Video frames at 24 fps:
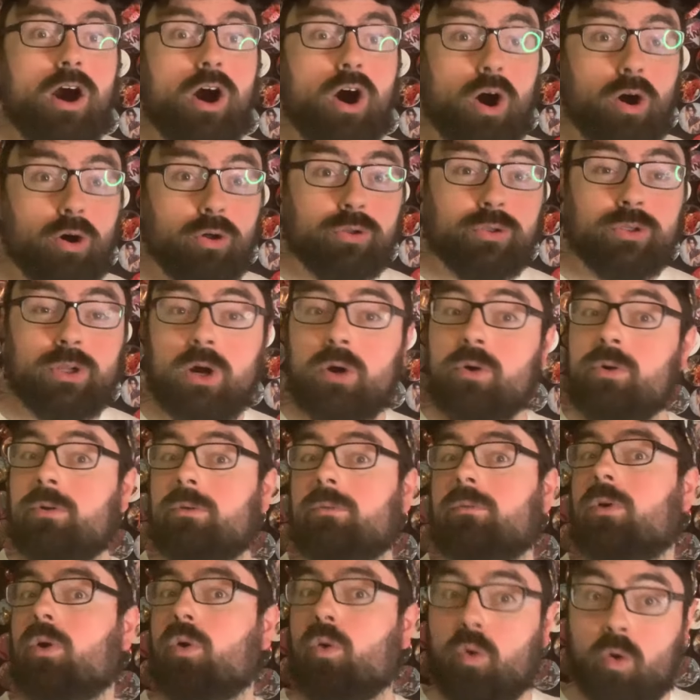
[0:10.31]
Also,
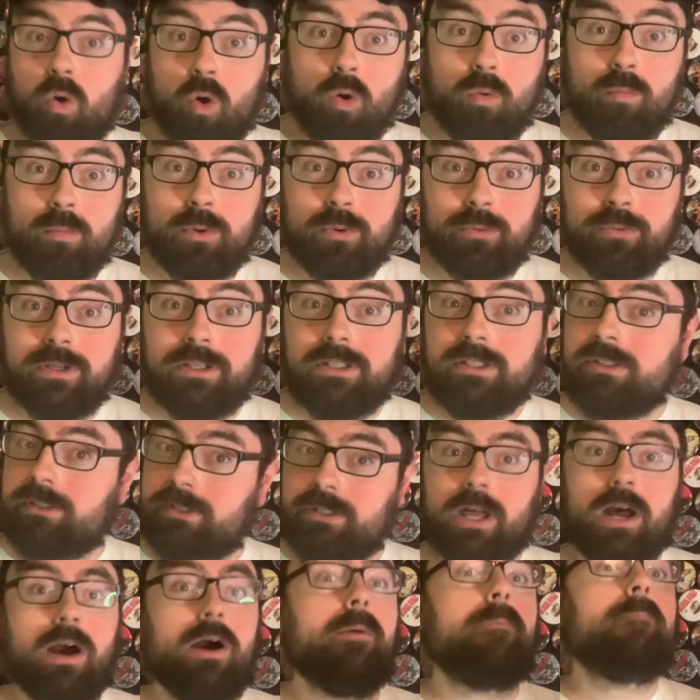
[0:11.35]
horror movie,
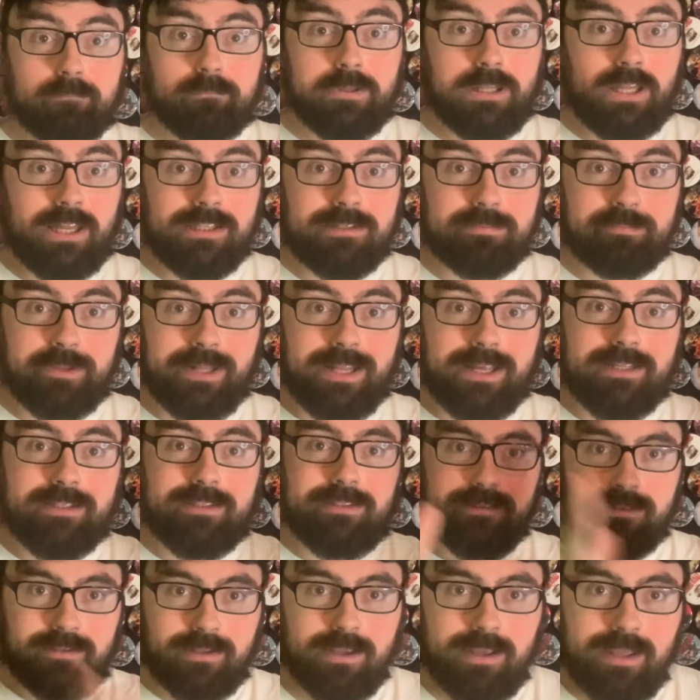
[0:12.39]
so plus
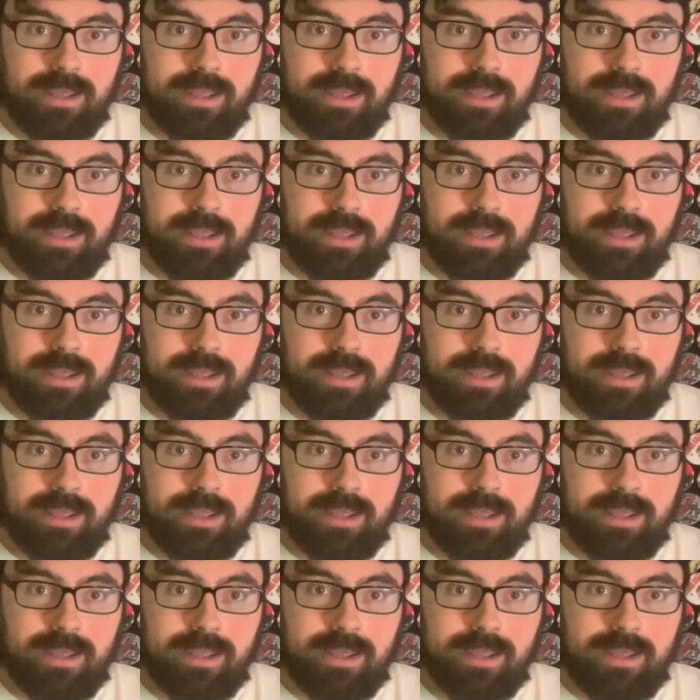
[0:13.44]
plus.